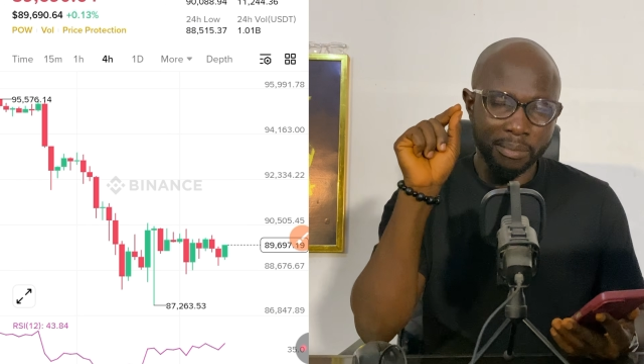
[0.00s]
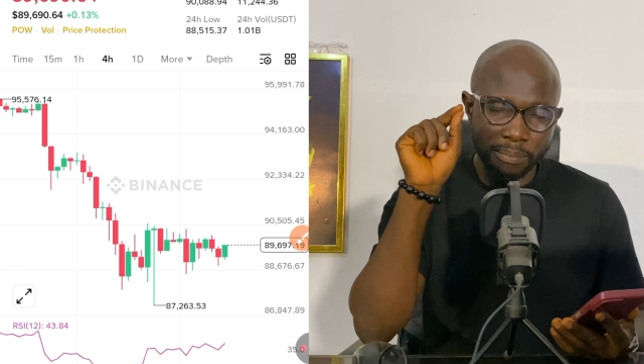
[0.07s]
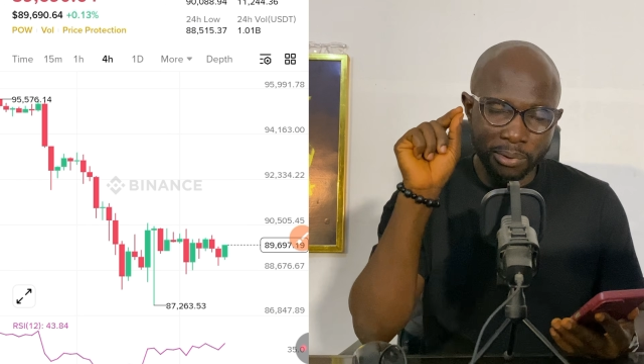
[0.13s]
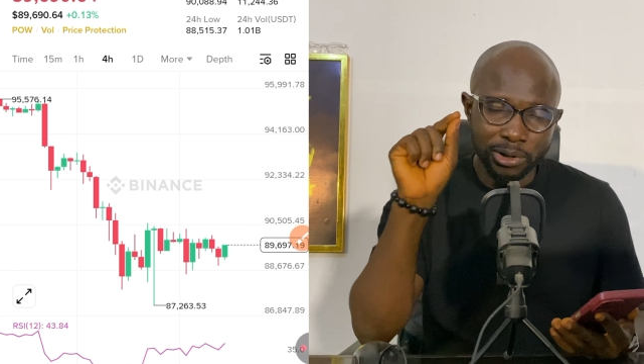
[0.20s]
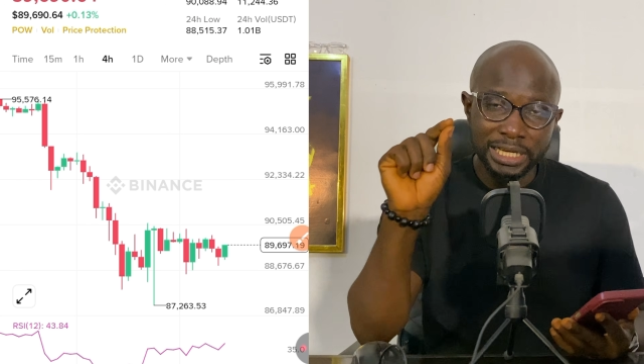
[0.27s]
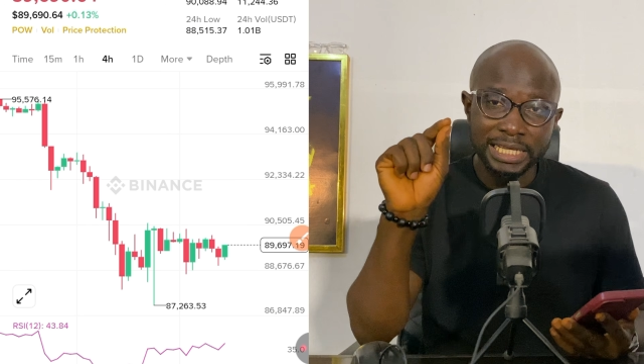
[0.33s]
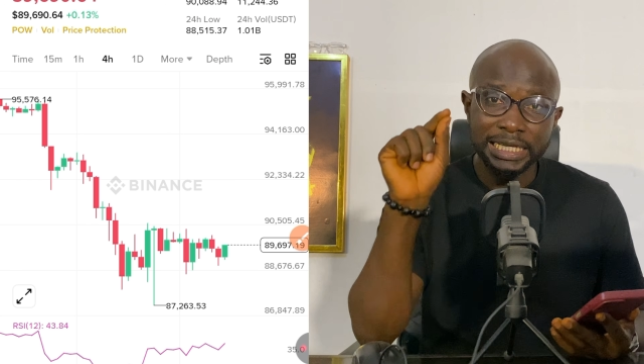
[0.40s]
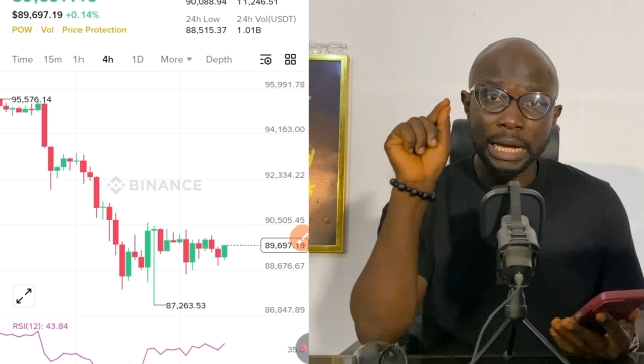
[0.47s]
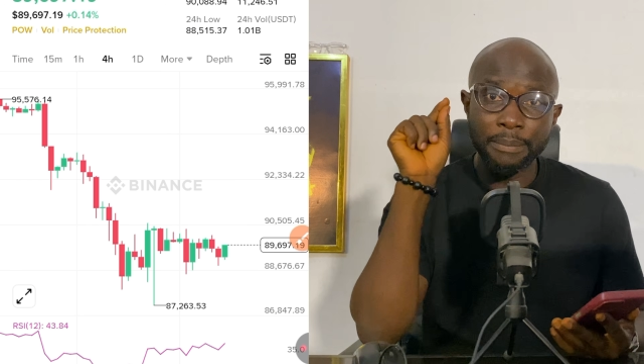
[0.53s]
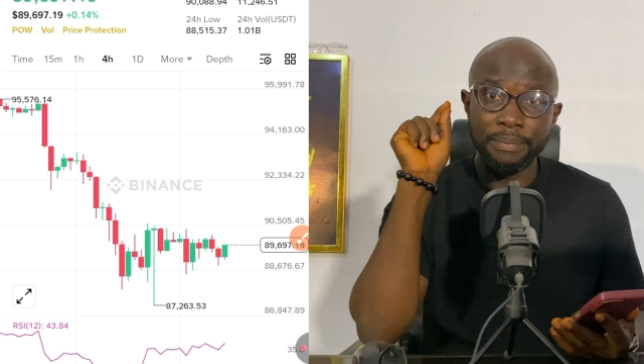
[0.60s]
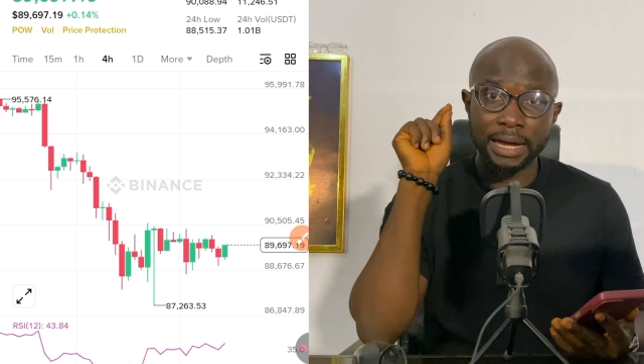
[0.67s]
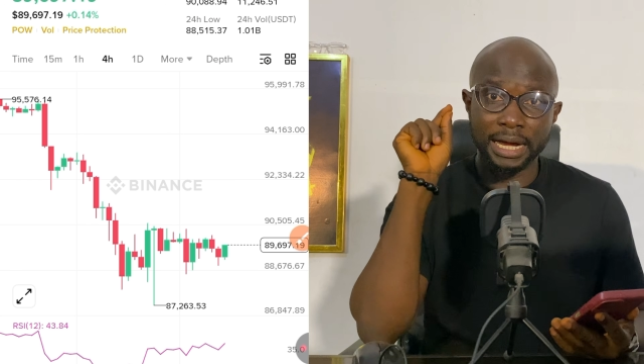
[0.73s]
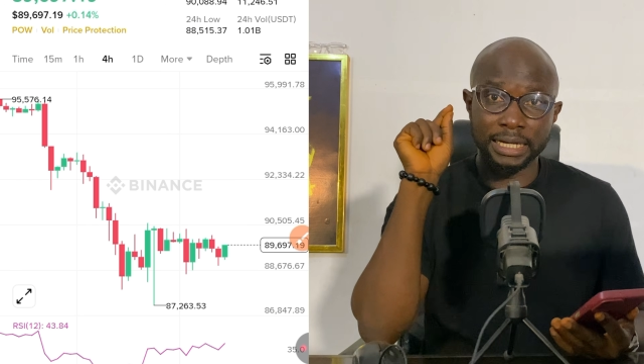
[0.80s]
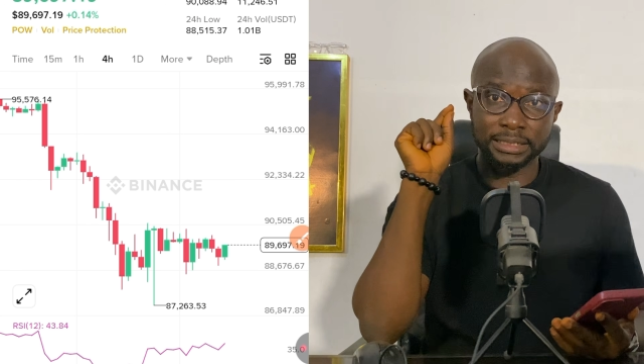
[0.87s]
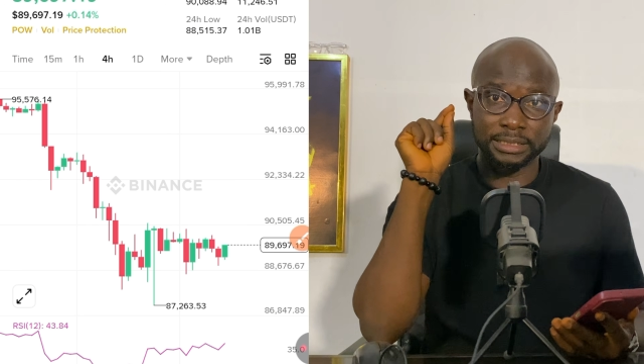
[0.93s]
Bollinger
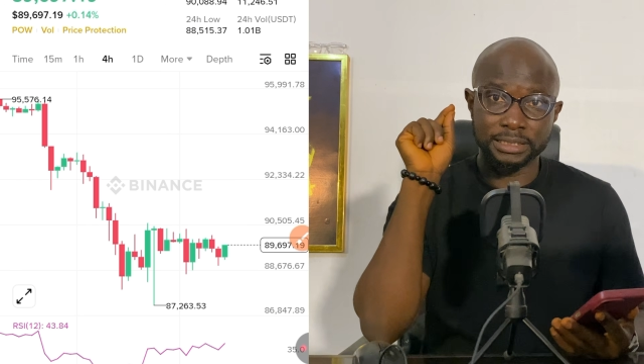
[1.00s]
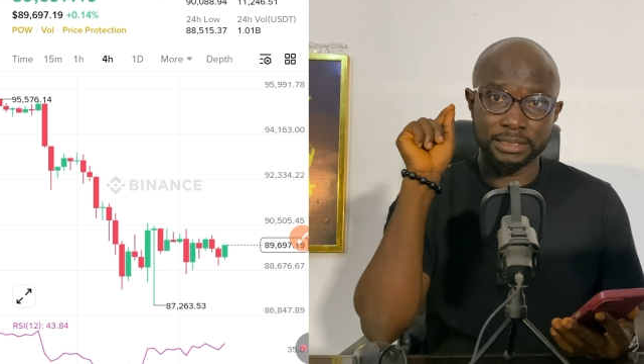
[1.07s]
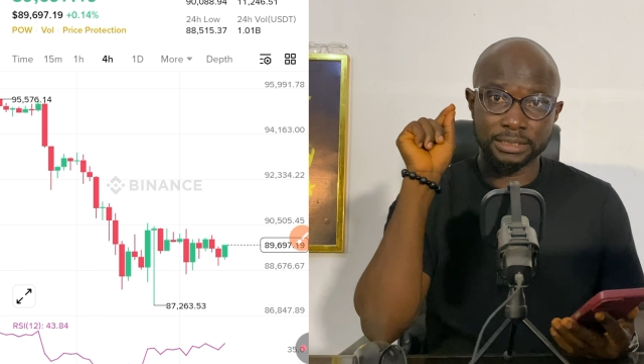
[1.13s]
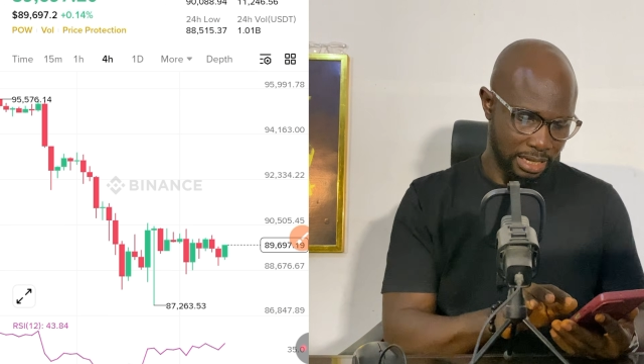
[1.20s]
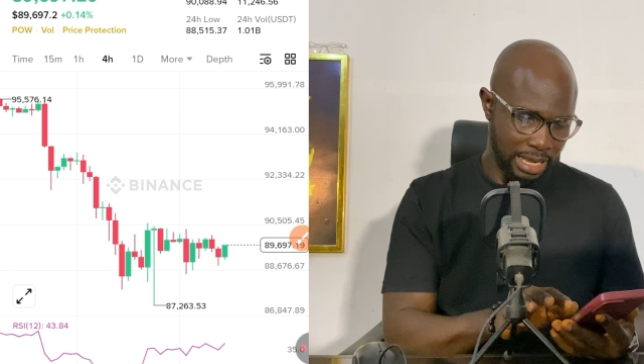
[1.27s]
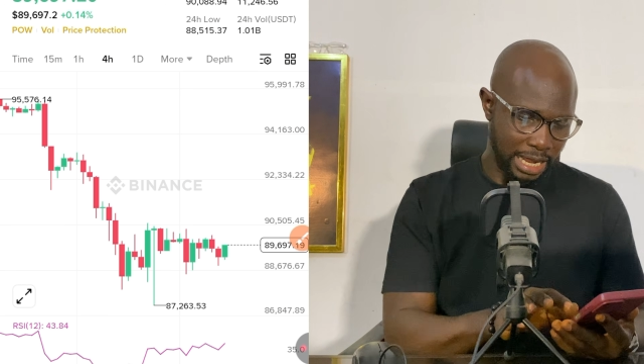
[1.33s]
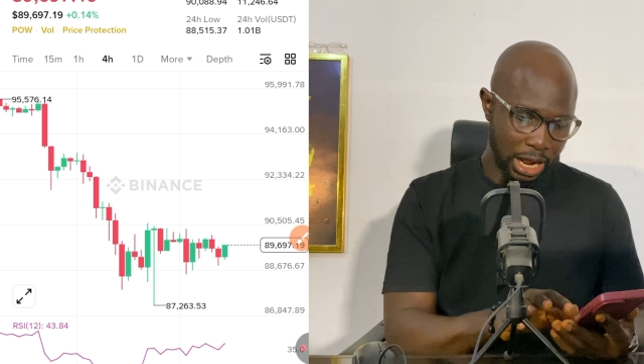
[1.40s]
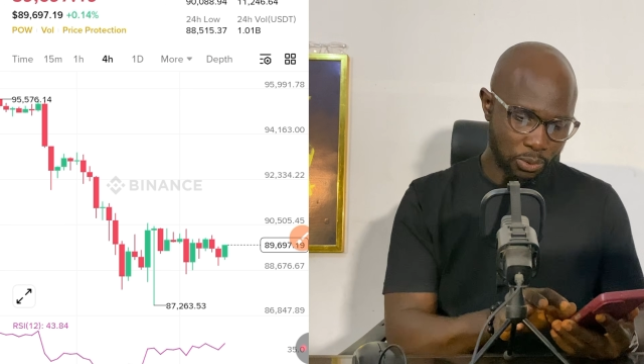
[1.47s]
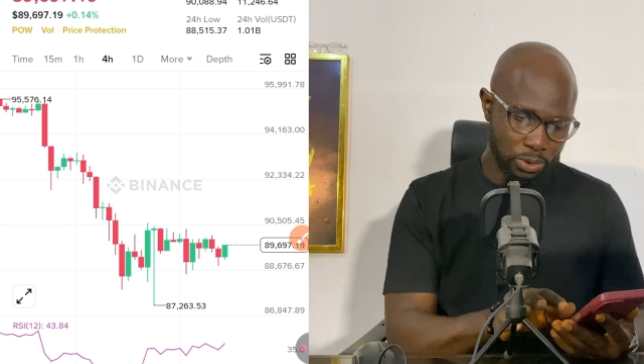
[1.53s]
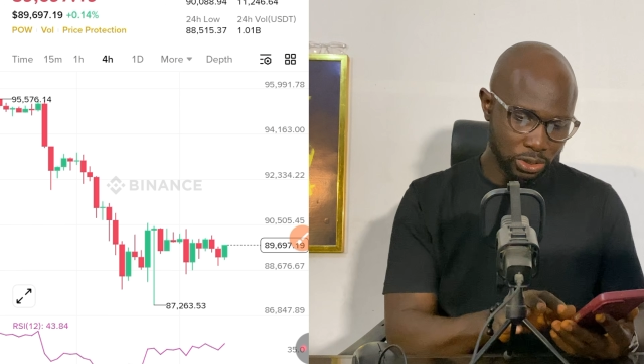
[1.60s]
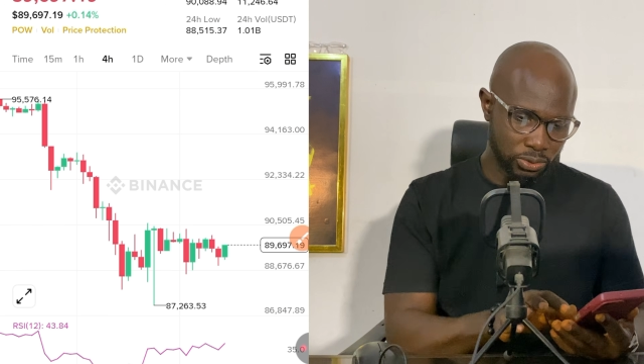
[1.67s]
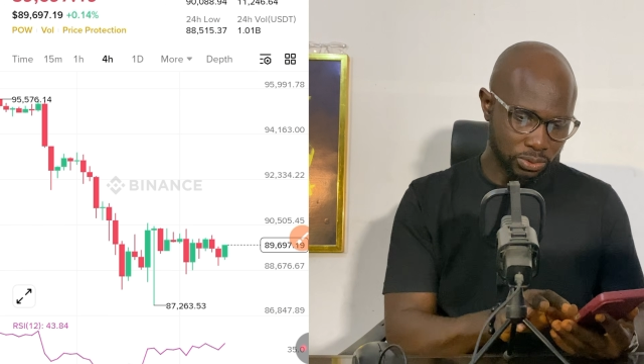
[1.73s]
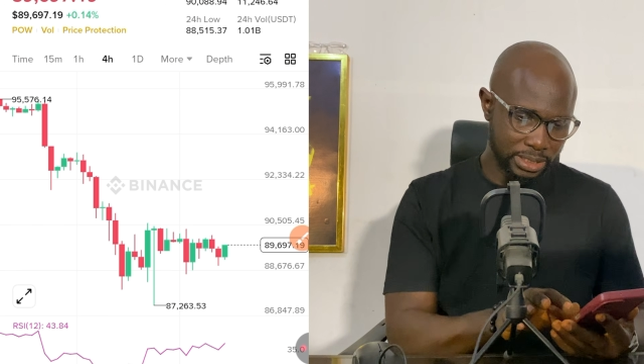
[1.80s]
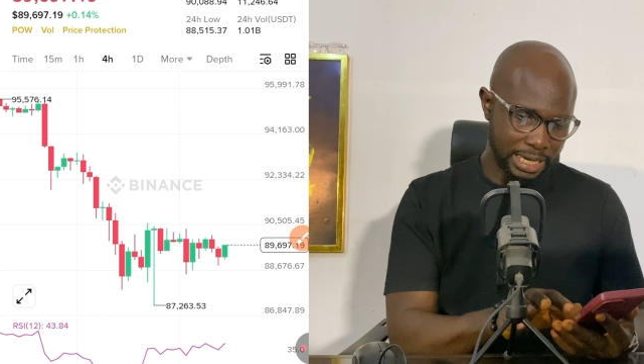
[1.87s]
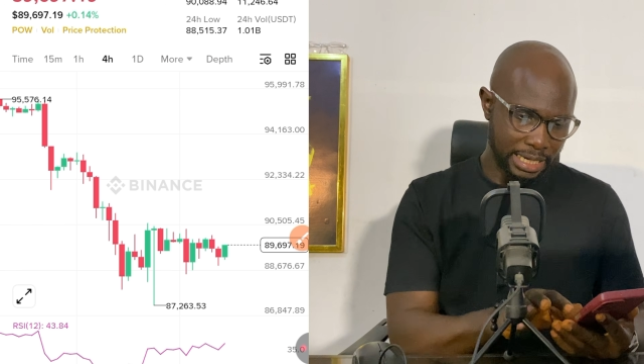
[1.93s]
bands. How will
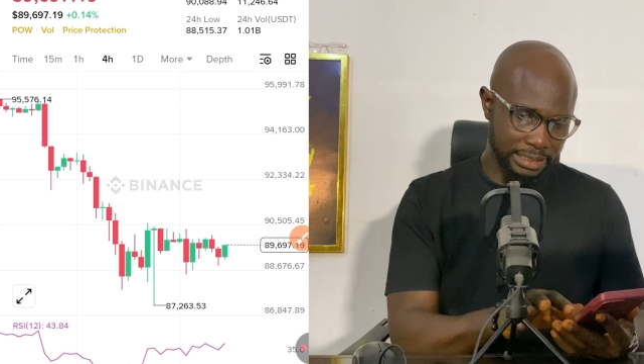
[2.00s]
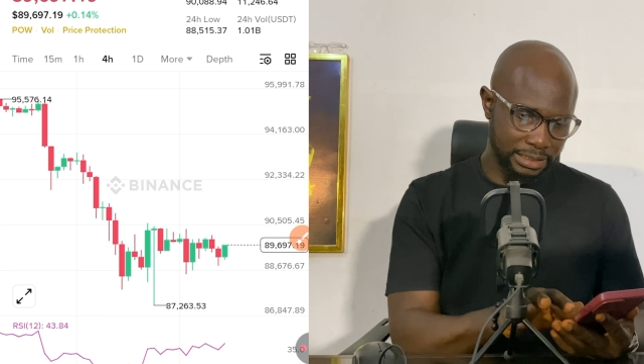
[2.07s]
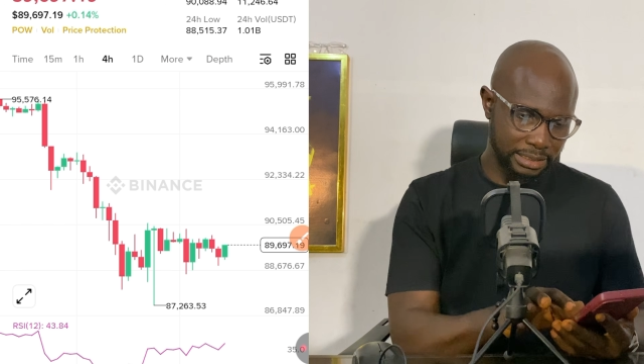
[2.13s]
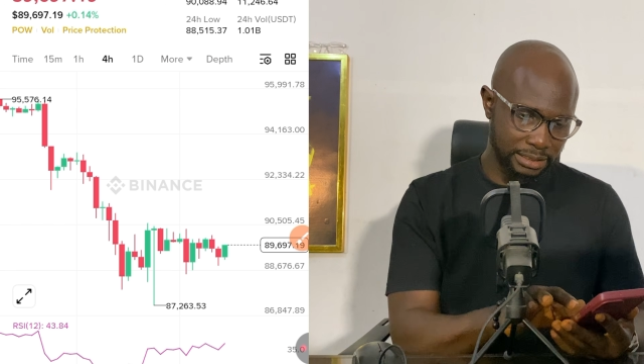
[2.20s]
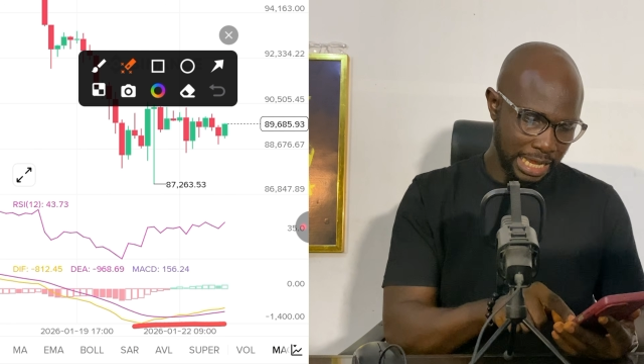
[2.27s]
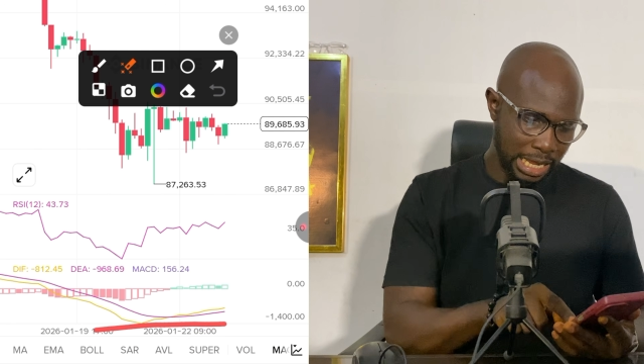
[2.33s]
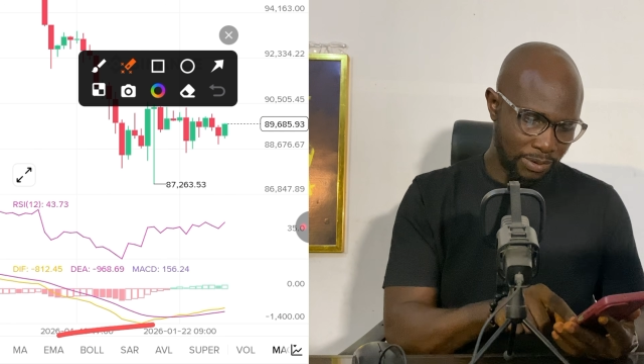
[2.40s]
you do that?